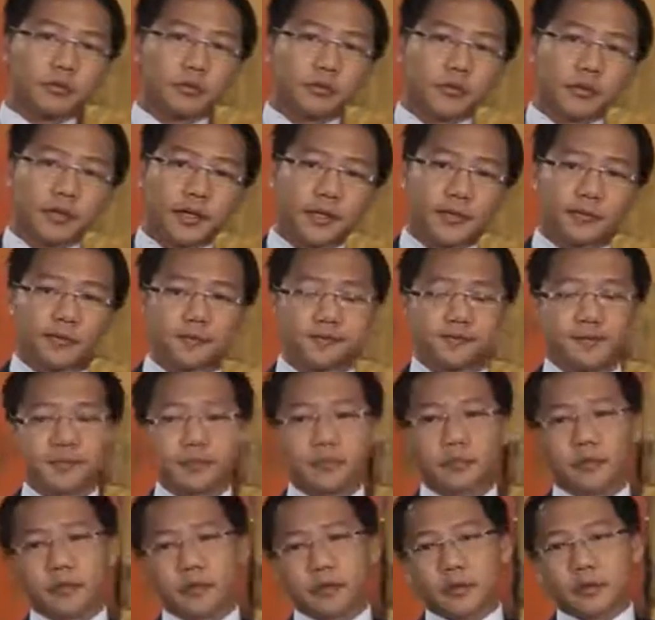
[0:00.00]
Well,
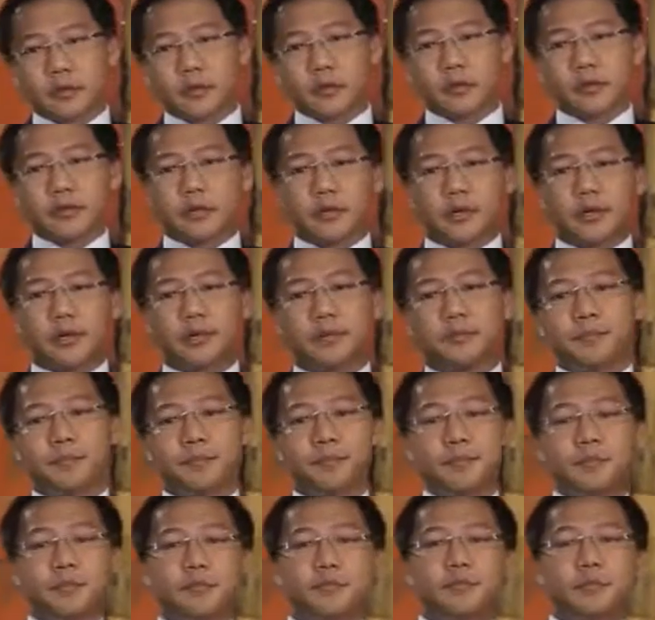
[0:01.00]

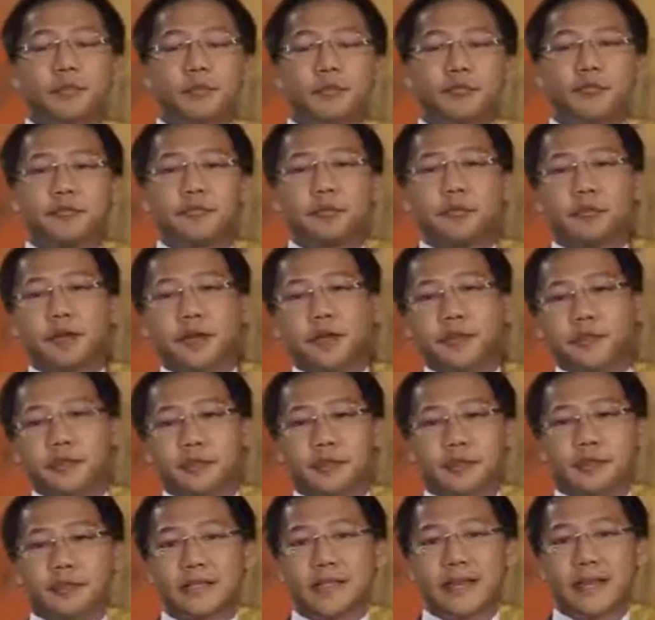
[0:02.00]
from a
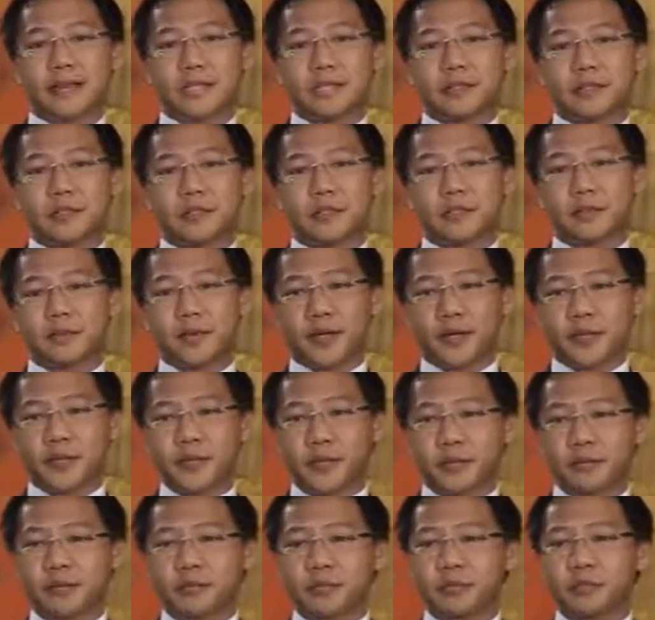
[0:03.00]
foreign tax
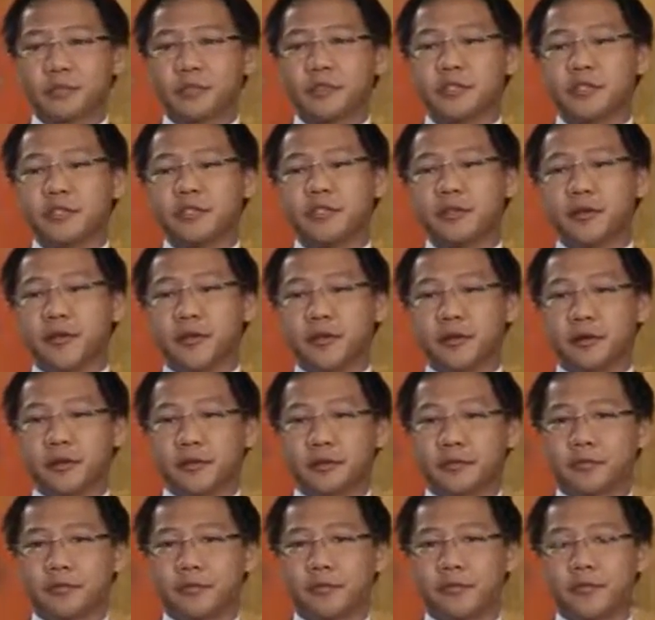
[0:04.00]
perspective, this will depend
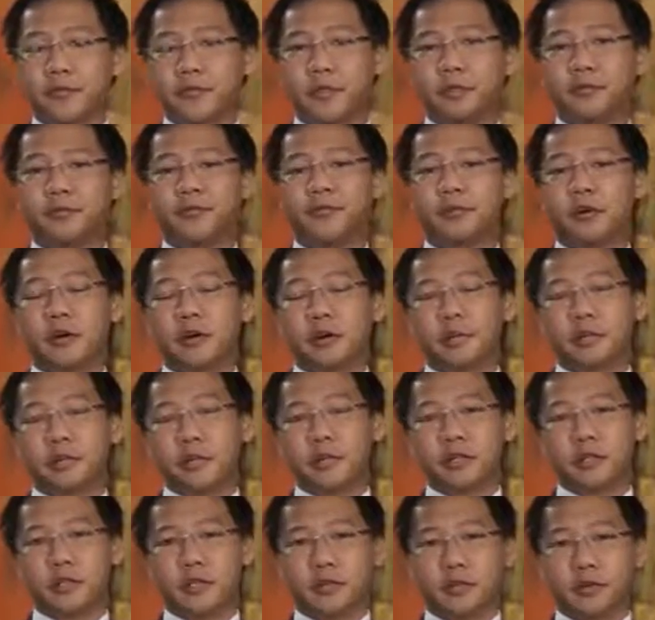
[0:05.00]
on very
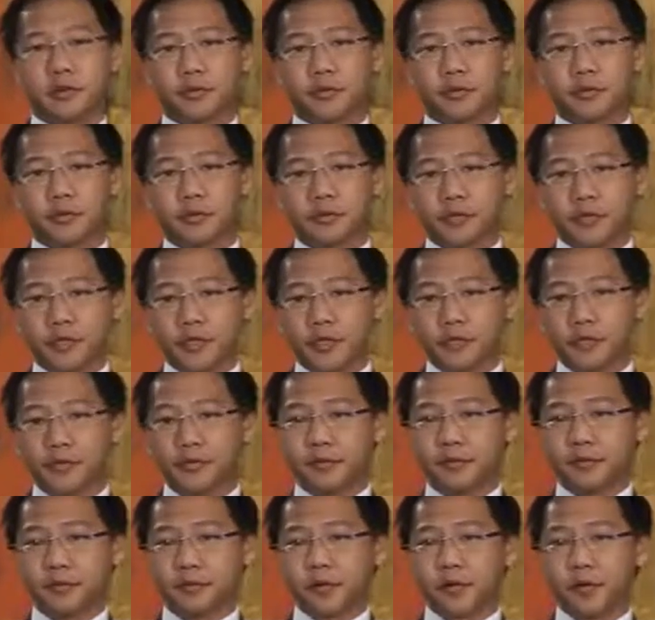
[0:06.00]
much on the
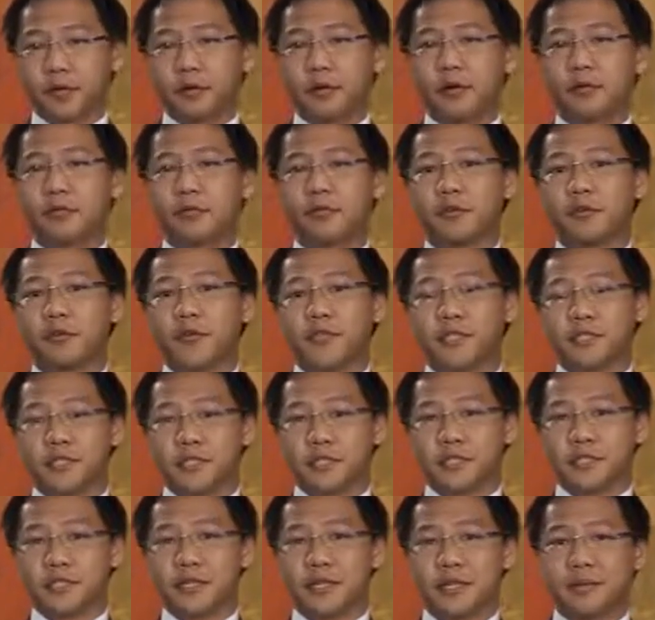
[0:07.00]

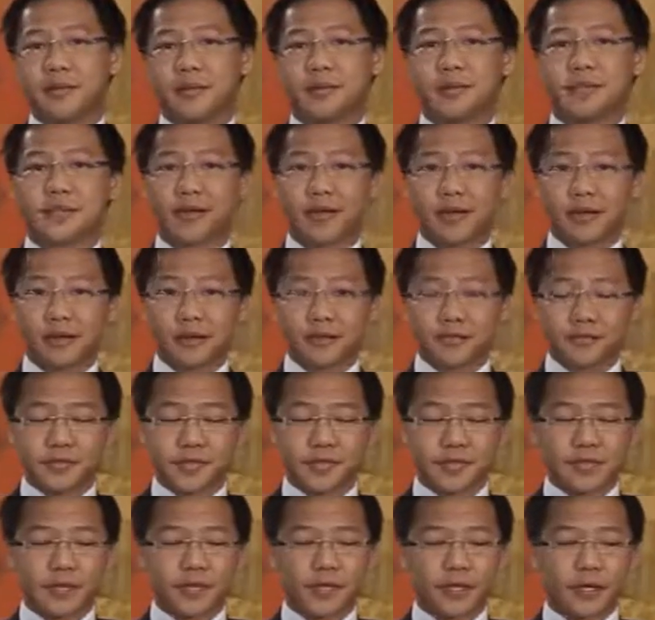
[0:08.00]
authorities
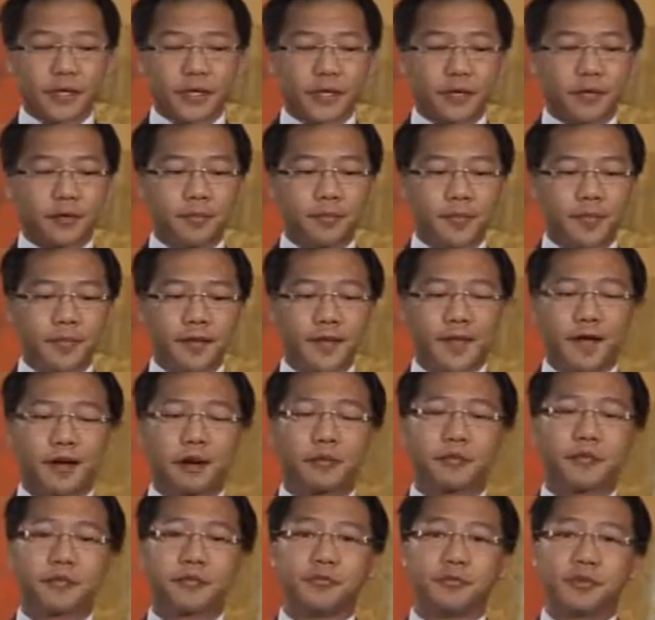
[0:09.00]
themselves and
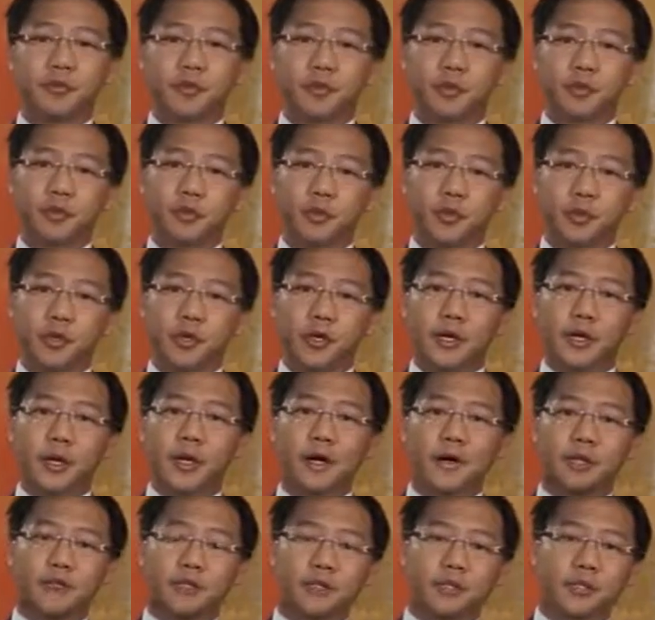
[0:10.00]
how they view
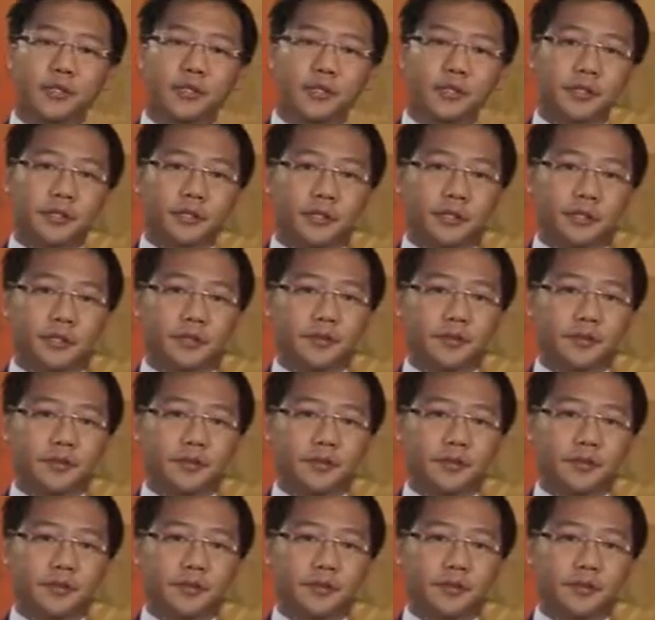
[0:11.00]
having